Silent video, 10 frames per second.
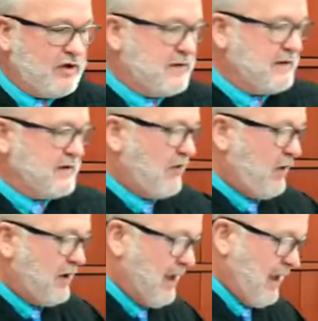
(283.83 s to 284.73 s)
to dismiss. I
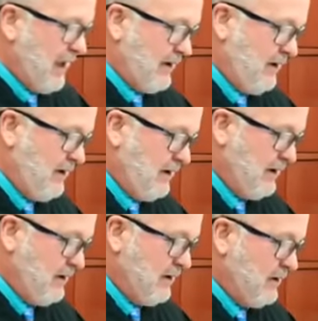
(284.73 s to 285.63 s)
thought he had,
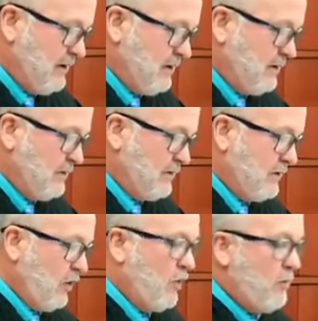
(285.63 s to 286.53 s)

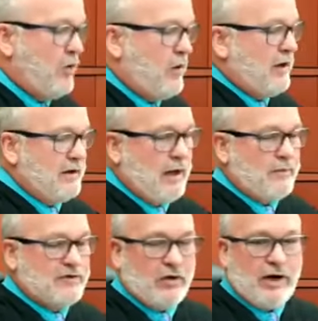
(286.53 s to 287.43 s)

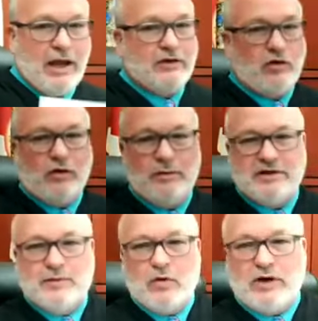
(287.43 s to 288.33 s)
I'm sorry, I totally
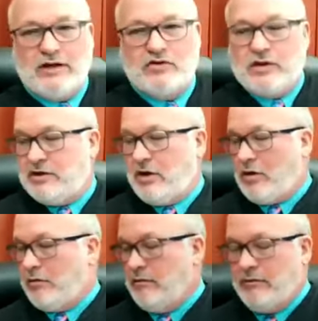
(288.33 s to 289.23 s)
misspoke and I tricked
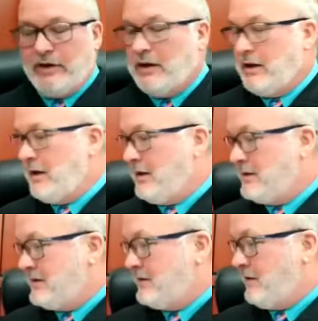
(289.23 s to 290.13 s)
y'all.
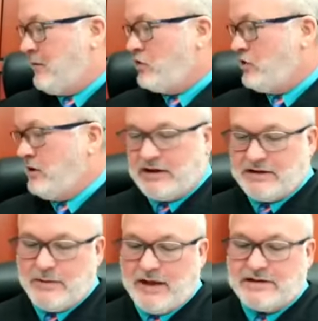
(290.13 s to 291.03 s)
It's the motion to
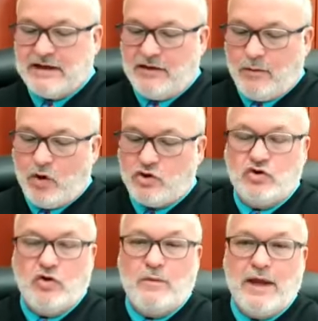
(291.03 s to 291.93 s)
dismiss and the motion
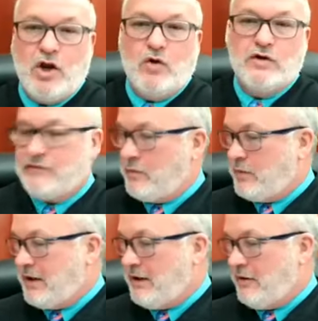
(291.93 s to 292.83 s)
to amend notice of
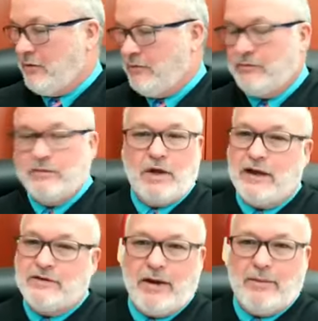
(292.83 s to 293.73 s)
appeal.
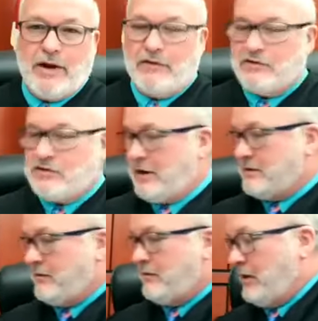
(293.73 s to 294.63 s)
I
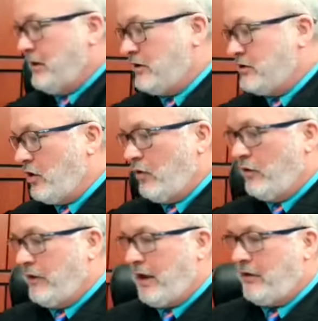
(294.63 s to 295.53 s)
apologize. So
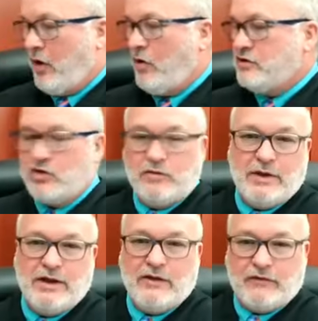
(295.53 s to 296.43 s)
those Correct. Should
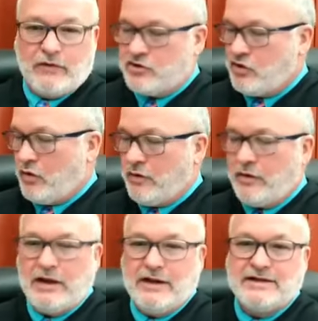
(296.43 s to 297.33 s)
be in the first
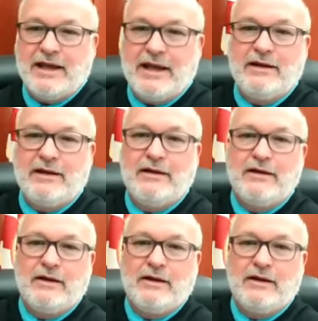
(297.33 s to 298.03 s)
order and say